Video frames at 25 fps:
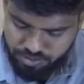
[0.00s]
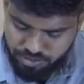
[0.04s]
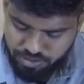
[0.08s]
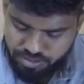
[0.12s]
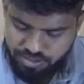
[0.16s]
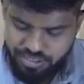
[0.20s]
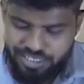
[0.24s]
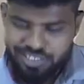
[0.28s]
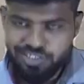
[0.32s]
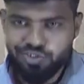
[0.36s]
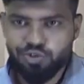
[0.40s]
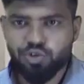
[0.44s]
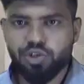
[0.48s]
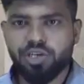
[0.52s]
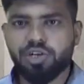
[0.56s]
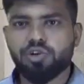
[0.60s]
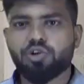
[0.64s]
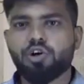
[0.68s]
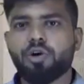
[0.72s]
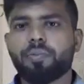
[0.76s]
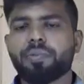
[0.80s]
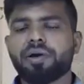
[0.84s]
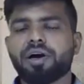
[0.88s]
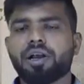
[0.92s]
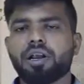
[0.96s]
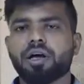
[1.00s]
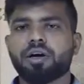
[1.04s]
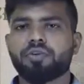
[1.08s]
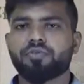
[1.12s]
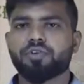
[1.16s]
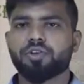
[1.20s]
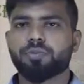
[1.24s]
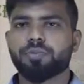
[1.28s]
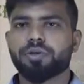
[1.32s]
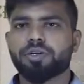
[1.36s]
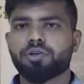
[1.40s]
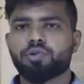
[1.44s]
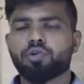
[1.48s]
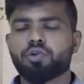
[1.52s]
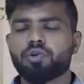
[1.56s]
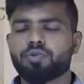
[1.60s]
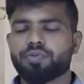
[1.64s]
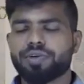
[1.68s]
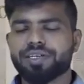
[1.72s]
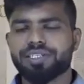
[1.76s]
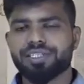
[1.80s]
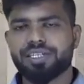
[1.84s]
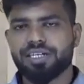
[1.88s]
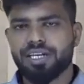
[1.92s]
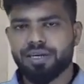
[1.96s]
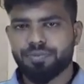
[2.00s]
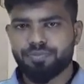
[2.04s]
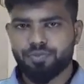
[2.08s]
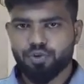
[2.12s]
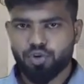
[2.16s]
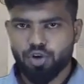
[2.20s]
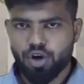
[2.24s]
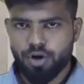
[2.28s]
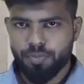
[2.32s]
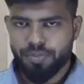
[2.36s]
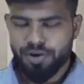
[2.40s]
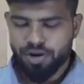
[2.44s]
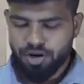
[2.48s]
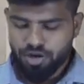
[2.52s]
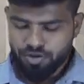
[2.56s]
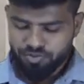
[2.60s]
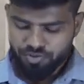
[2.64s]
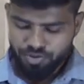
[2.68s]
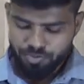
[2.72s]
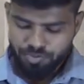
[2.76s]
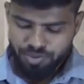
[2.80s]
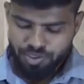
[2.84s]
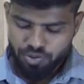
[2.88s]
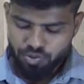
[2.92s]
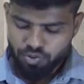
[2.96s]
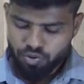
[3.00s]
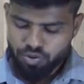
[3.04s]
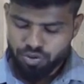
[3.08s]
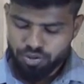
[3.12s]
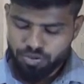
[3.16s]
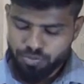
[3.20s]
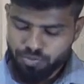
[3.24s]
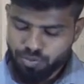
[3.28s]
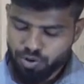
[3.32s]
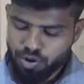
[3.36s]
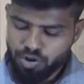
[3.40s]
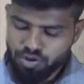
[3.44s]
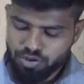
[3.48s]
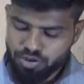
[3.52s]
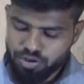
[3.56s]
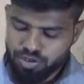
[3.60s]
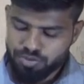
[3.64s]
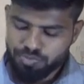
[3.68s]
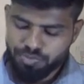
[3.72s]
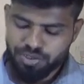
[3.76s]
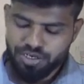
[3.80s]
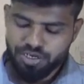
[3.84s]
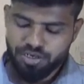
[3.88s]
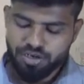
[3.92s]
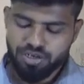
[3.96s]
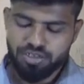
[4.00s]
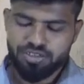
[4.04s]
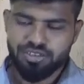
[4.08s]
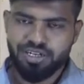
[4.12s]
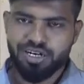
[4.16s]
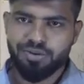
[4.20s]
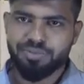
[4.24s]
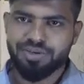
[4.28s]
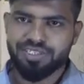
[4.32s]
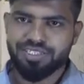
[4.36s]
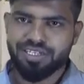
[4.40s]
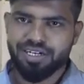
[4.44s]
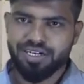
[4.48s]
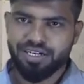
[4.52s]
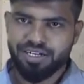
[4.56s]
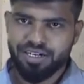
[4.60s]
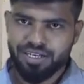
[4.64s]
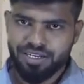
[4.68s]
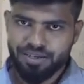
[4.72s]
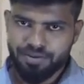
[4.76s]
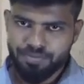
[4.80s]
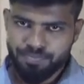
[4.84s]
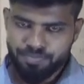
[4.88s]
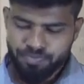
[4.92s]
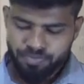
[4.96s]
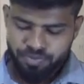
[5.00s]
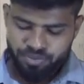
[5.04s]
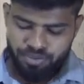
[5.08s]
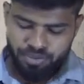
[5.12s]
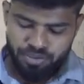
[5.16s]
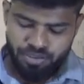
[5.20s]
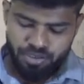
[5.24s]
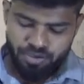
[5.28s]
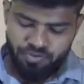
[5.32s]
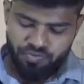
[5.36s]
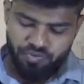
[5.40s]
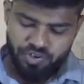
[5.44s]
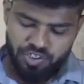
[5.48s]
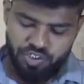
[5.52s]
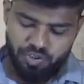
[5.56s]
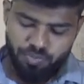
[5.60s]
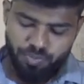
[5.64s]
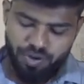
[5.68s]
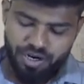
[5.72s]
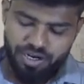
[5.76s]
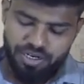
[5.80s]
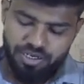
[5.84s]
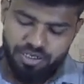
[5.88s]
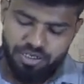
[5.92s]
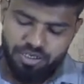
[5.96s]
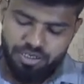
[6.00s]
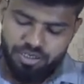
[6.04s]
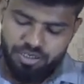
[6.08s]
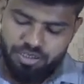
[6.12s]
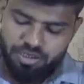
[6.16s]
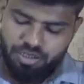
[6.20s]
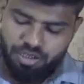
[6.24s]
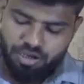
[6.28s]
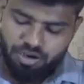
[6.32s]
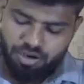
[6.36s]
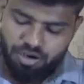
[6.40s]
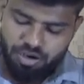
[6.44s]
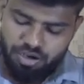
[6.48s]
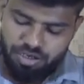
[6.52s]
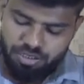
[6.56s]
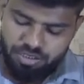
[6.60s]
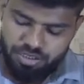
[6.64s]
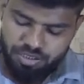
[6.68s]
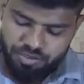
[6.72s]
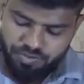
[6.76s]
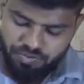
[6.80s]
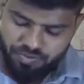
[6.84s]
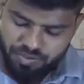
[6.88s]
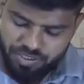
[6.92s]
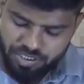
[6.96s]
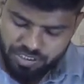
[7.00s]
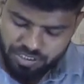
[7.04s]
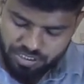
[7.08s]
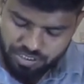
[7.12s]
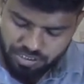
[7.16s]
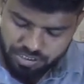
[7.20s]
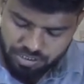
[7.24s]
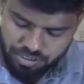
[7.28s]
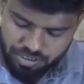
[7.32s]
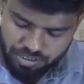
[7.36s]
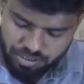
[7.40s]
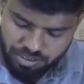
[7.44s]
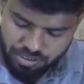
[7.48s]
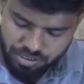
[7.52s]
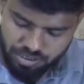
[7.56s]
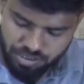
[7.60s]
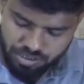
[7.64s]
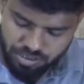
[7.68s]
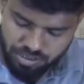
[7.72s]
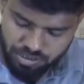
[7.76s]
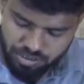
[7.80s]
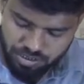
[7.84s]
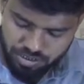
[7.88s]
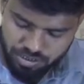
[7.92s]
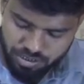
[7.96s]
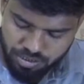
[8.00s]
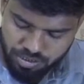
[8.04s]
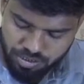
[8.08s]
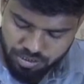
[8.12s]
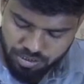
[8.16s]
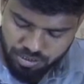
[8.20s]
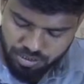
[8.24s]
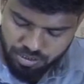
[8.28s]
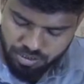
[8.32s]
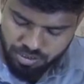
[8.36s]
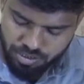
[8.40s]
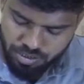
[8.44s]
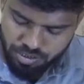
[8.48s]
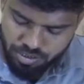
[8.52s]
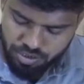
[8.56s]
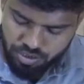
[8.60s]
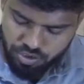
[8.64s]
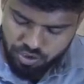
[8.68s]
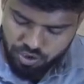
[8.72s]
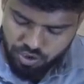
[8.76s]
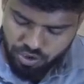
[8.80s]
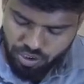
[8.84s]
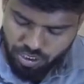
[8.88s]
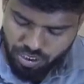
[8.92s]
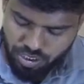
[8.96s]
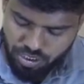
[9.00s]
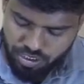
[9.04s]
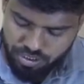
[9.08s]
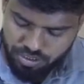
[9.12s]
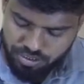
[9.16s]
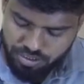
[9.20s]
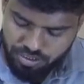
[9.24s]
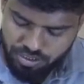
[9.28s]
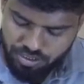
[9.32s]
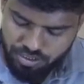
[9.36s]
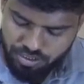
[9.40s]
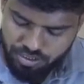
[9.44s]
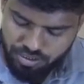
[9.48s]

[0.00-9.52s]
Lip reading: just you can copy along with me. Don't waste the time. You copy along with me. Note product cost, period cost, side by side heading. First point, the cost which is charged